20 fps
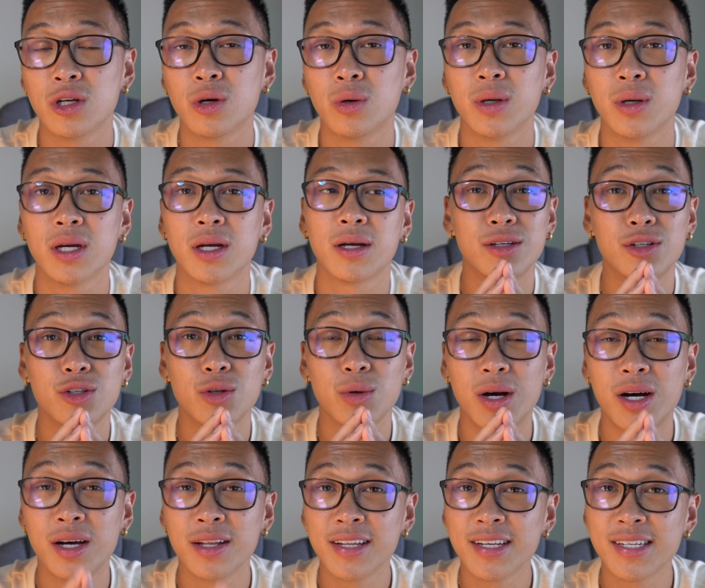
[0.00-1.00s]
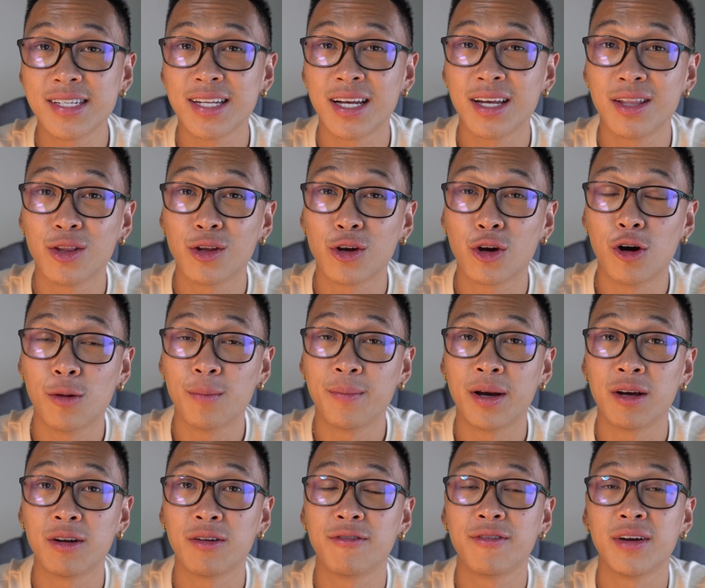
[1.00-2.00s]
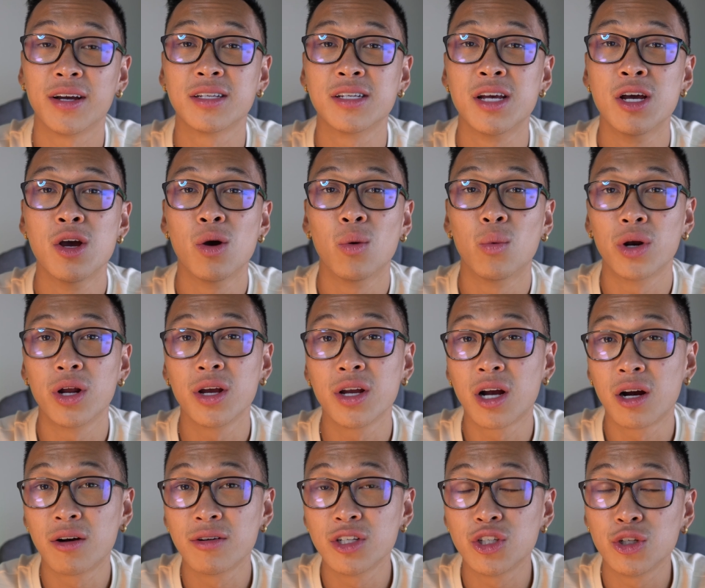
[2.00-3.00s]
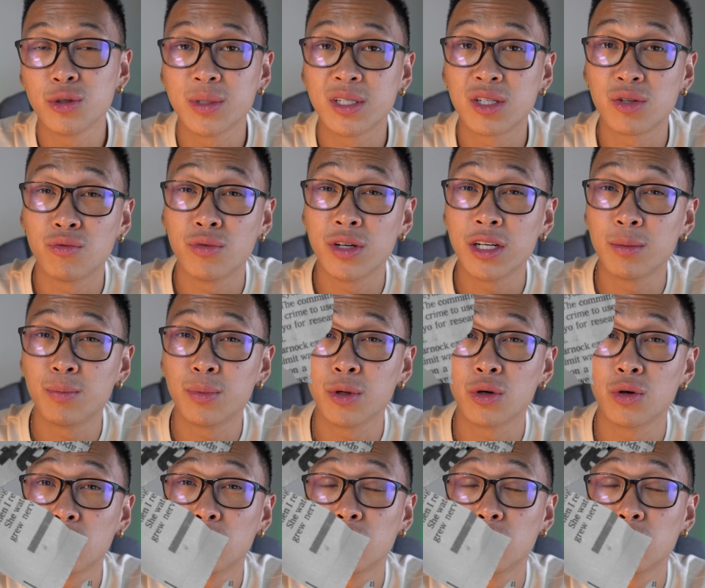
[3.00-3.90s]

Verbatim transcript: it quick. So understand the compound effect. What I encourage you is to read a book